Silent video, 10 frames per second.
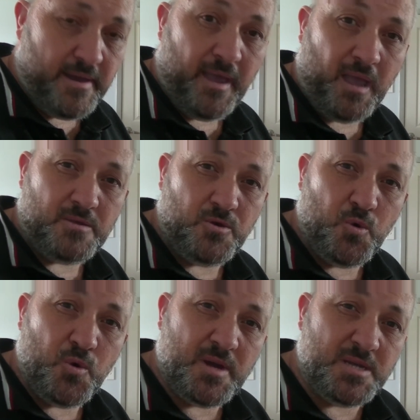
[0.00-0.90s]
And
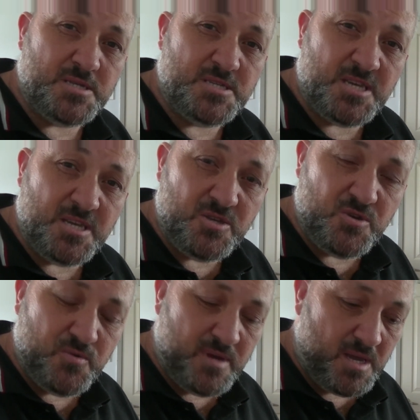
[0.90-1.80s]
your
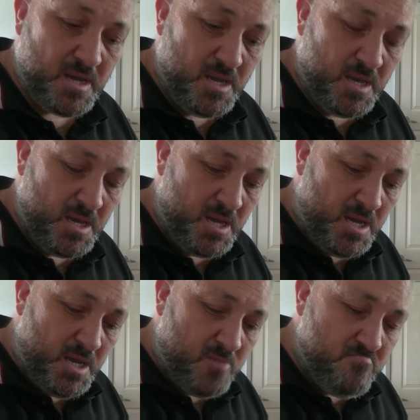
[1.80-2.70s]
continuing
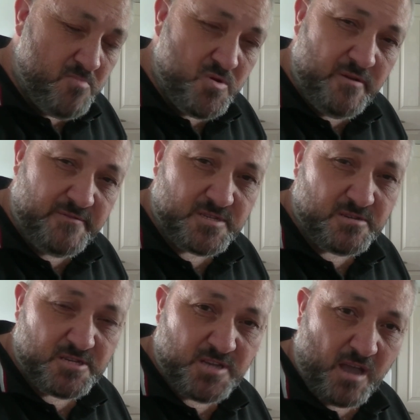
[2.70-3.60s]
moves to
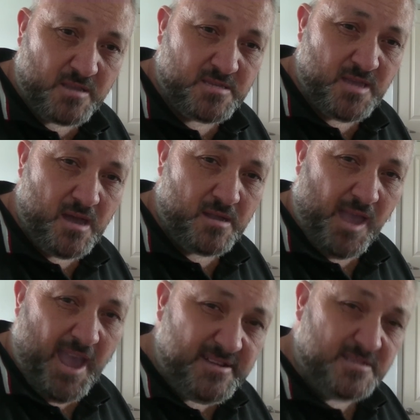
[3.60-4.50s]
shut down
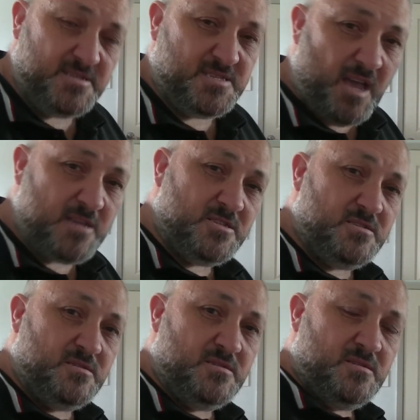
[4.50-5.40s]
any
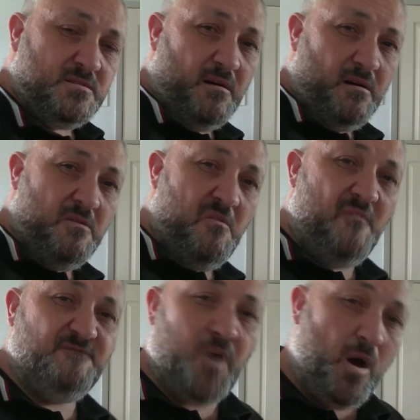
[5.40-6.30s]
discussion on
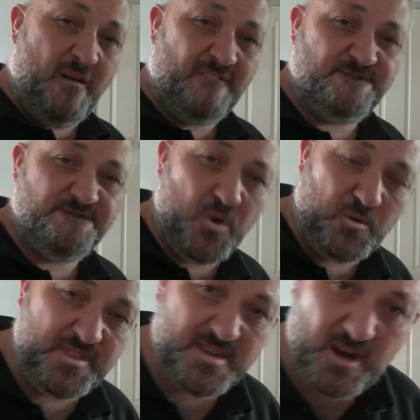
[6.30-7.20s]
your vile,
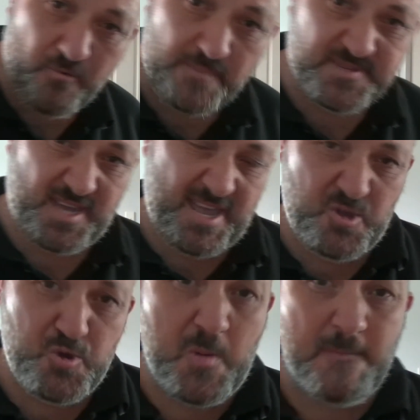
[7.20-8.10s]
filthy, corrupt,
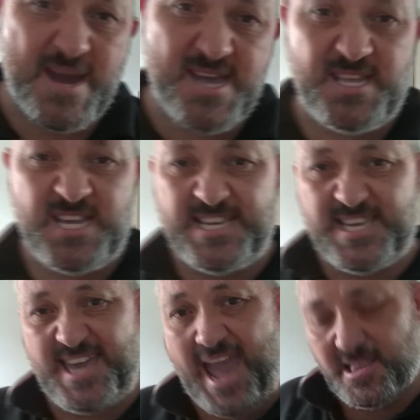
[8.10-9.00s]
inhumane,
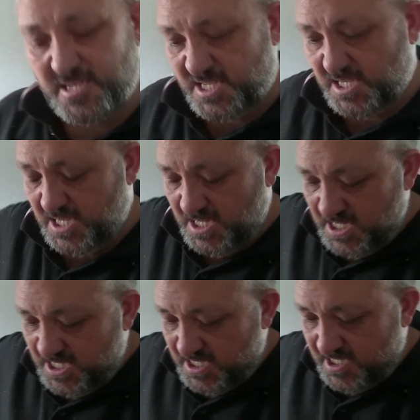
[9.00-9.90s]
callous,
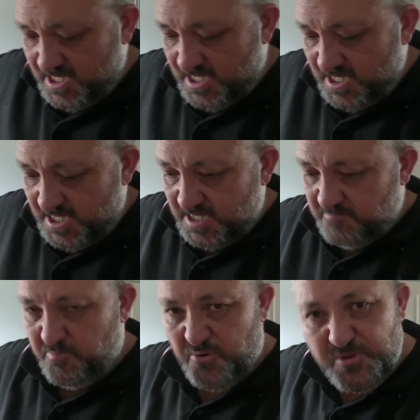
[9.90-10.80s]

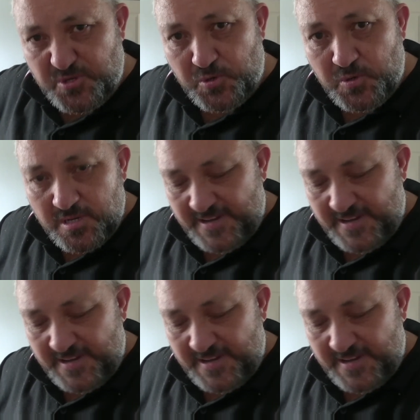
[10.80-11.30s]
brutal